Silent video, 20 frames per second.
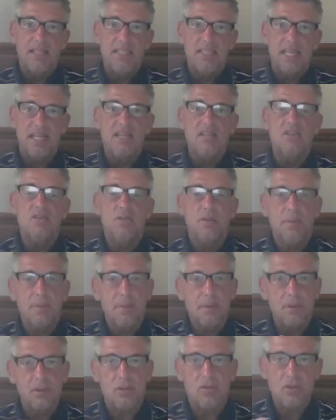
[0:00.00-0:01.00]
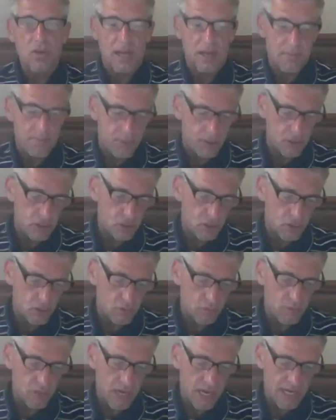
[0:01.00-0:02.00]
incentives for people to try and push
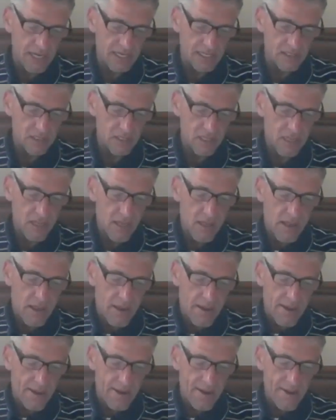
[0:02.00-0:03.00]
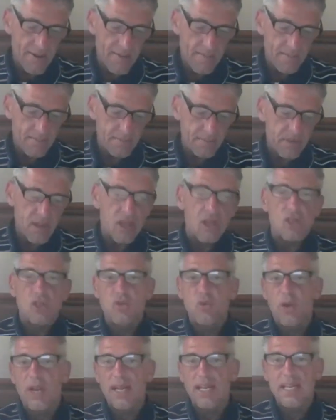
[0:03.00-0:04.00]
those products.
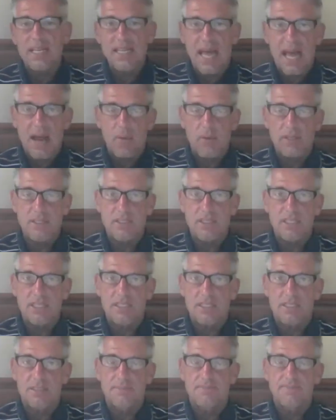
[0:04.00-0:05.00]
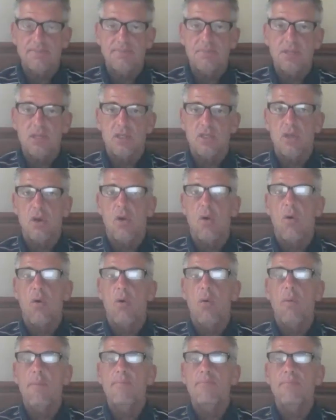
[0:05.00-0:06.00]
Trade allowances.
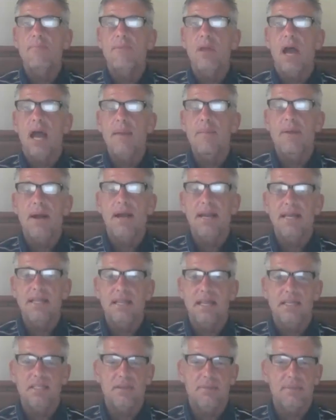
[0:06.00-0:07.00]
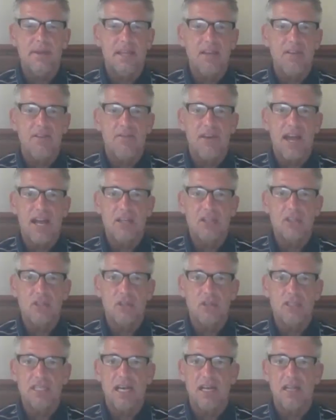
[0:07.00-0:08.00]
So I might, as a
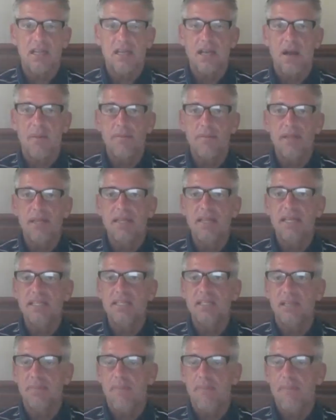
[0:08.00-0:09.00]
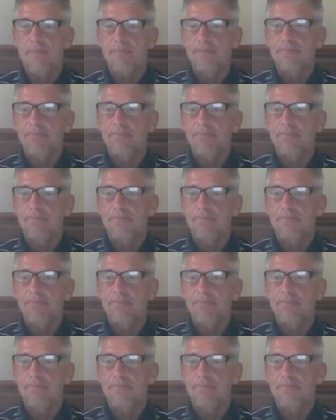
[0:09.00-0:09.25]
manufacturer, tell a company, listen,